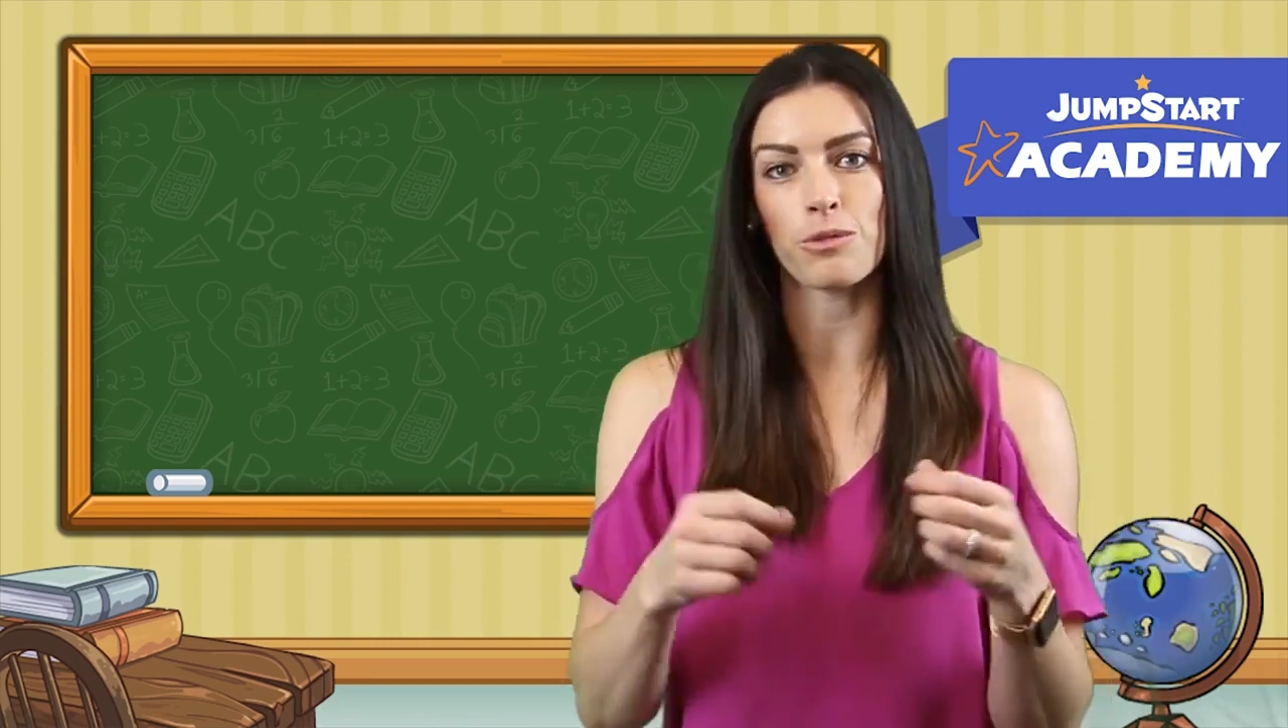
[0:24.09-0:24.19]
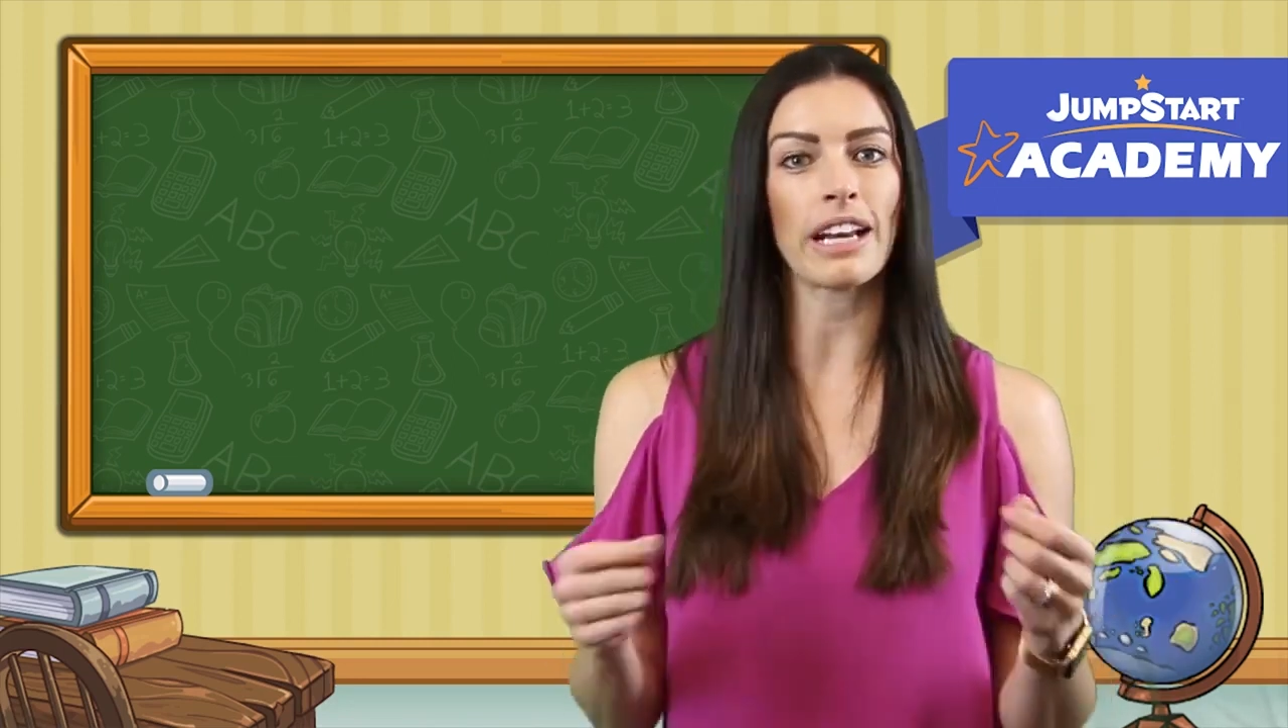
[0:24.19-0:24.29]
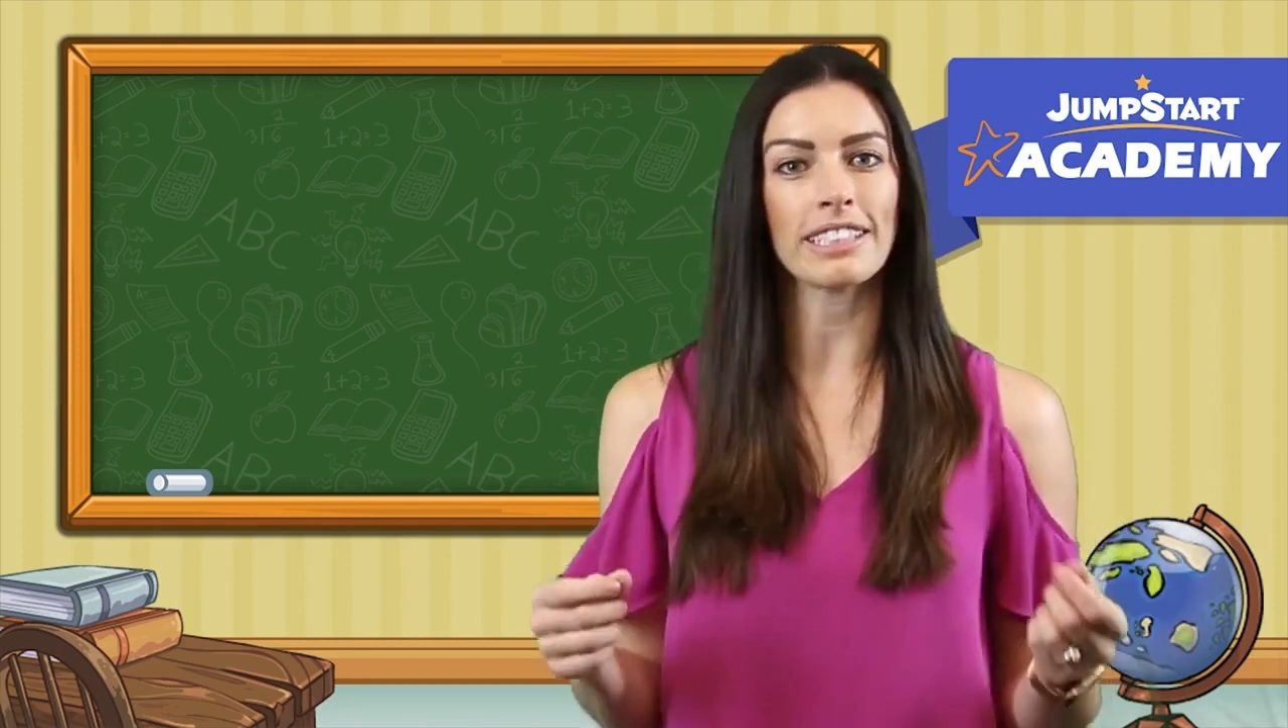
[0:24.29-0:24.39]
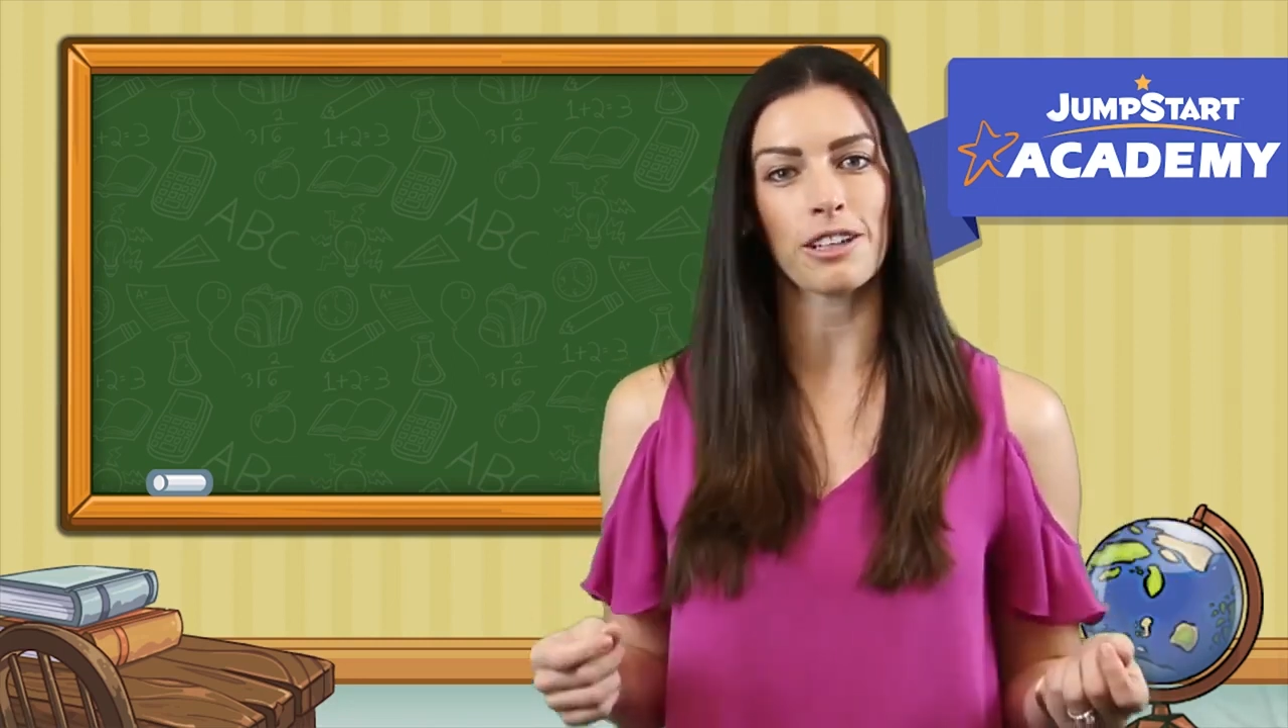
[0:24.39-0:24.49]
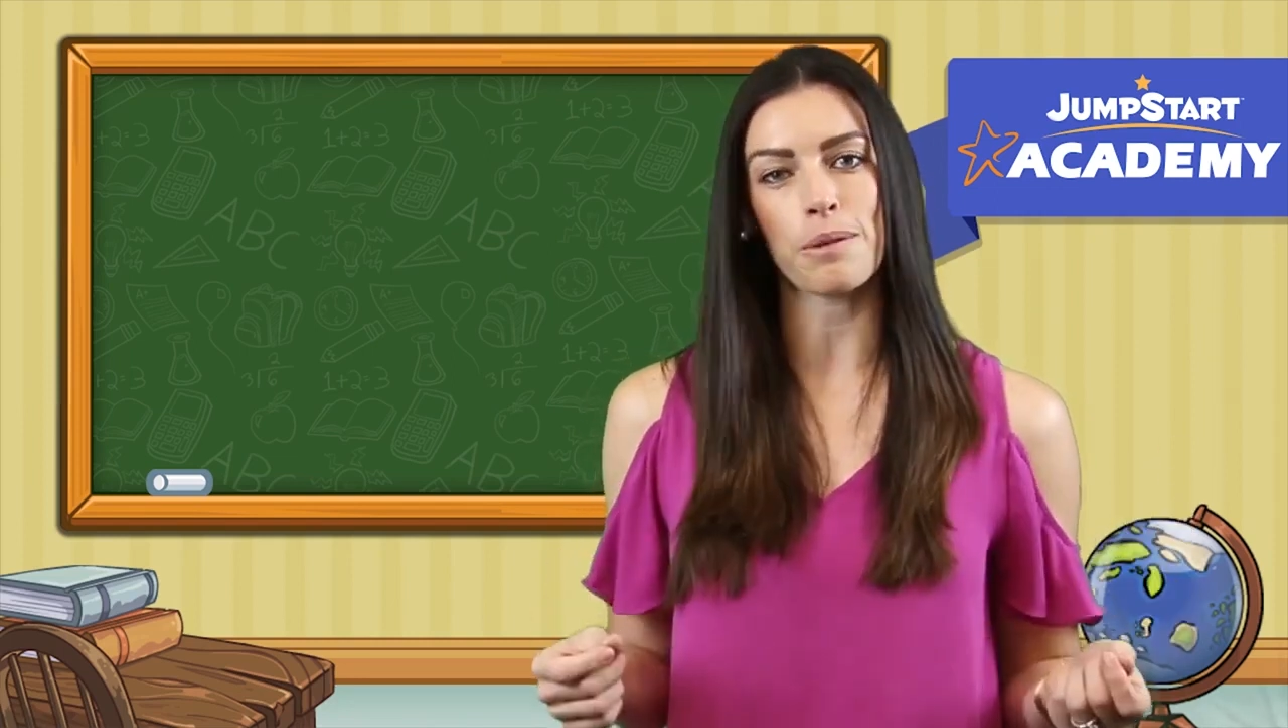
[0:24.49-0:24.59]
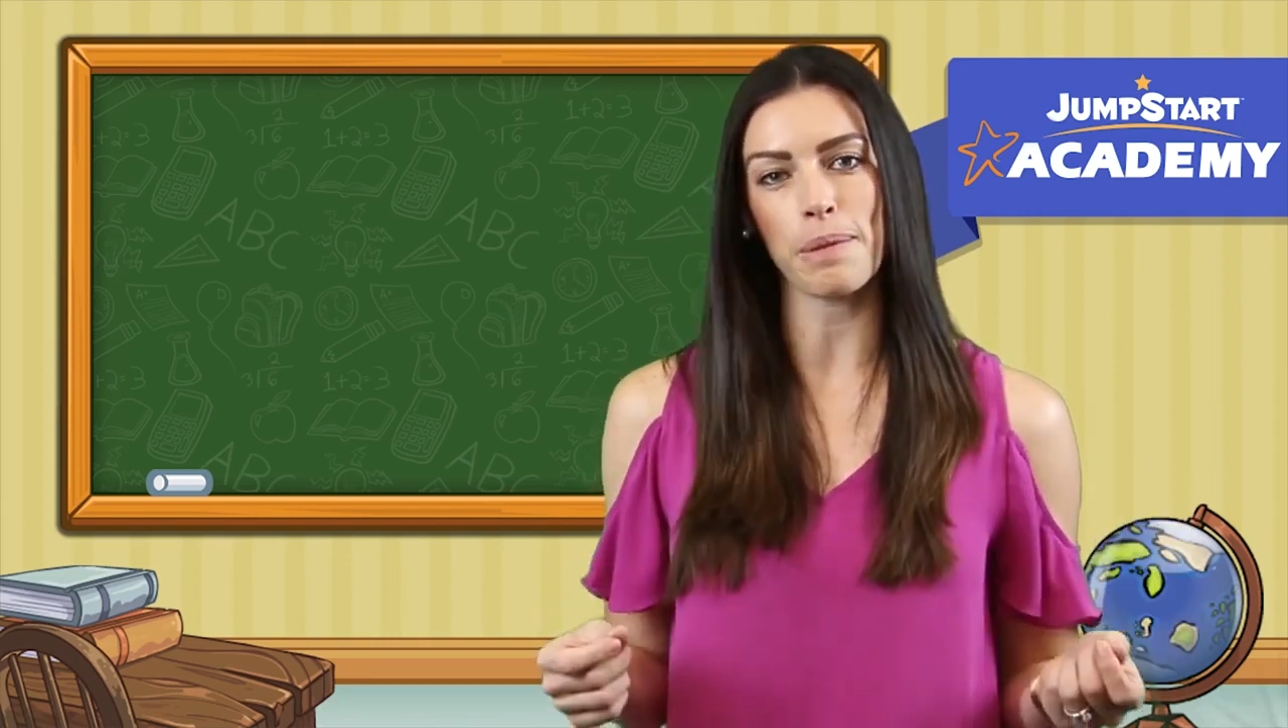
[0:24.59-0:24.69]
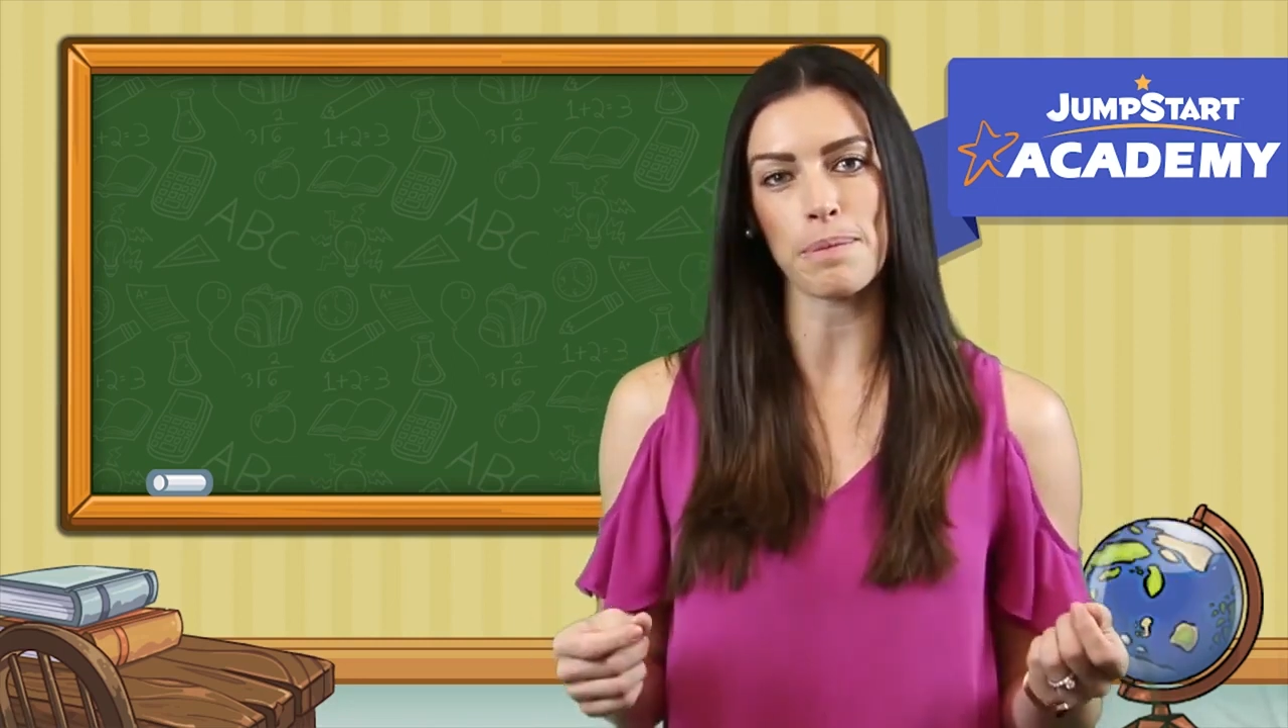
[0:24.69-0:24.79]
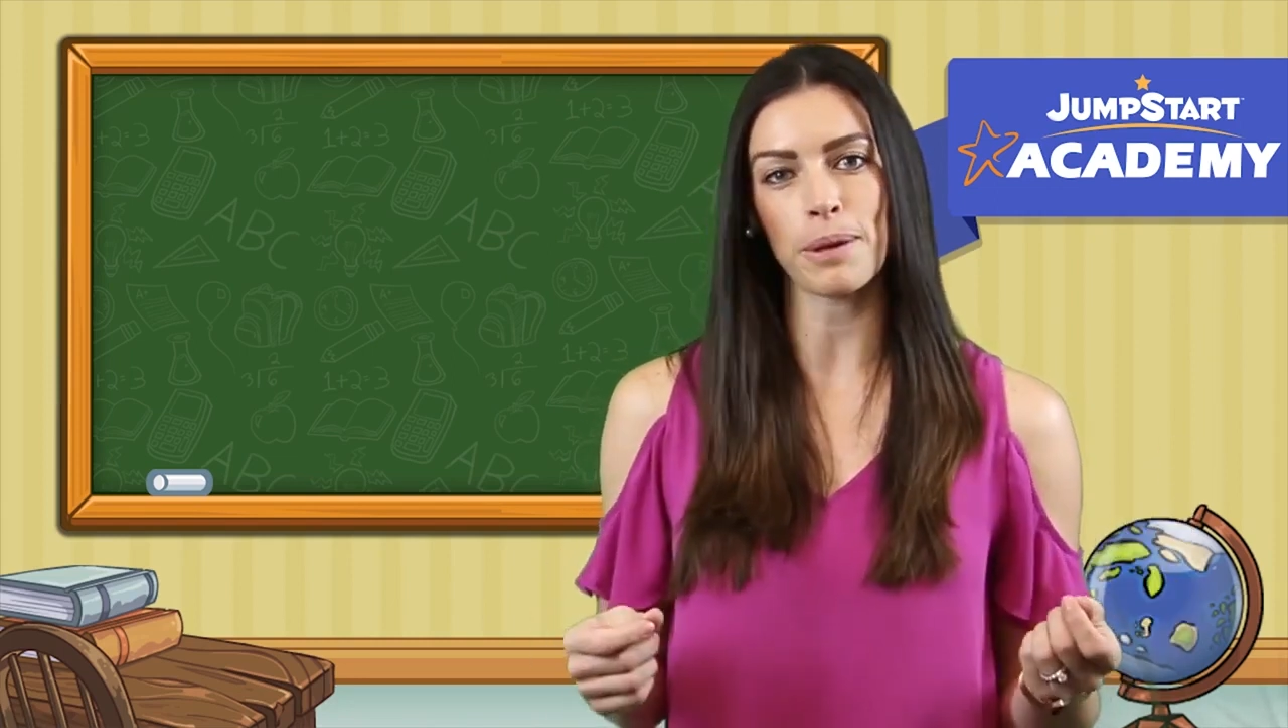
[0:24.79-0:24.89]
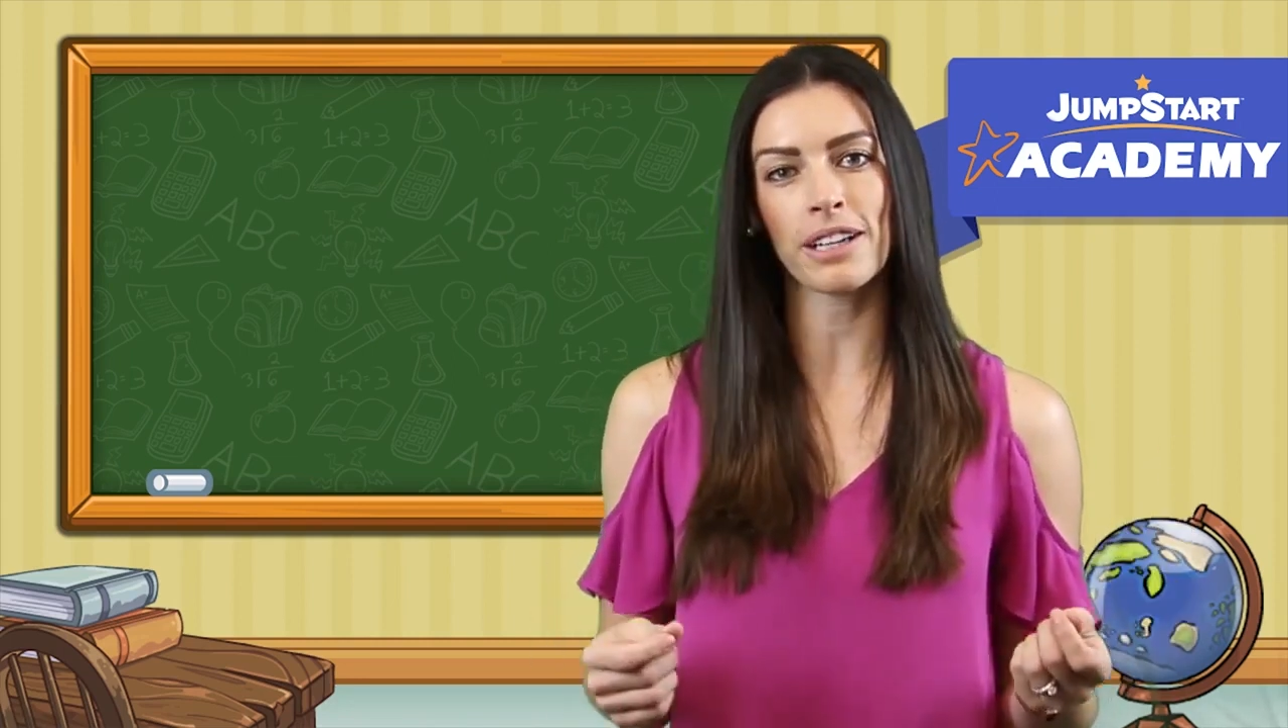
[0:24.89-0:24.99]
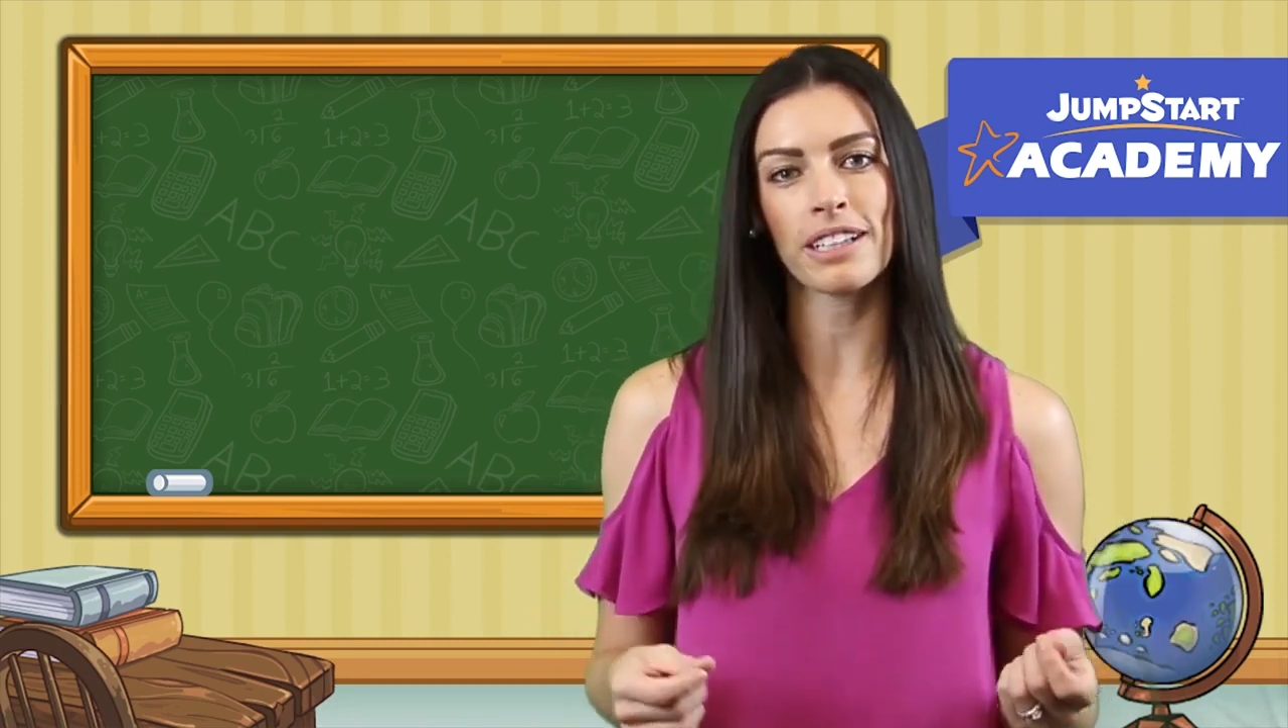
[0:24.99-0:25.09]
write it down on
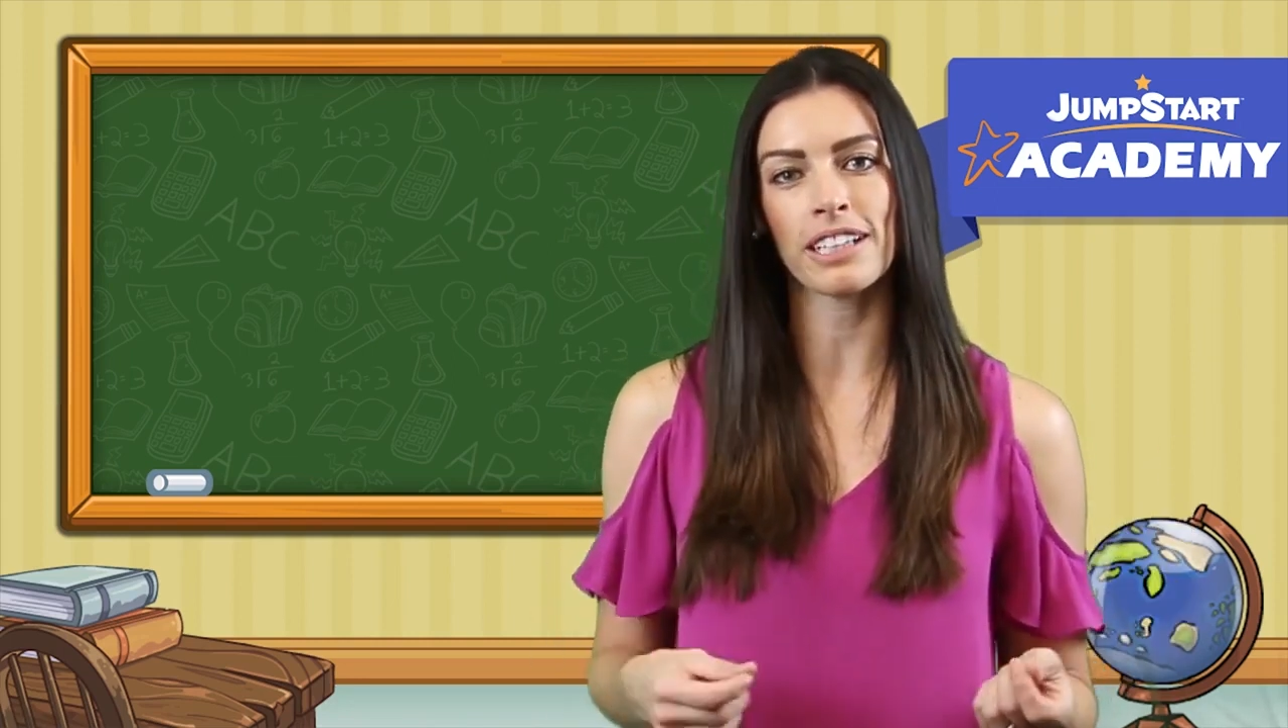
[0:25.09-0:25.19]
paper.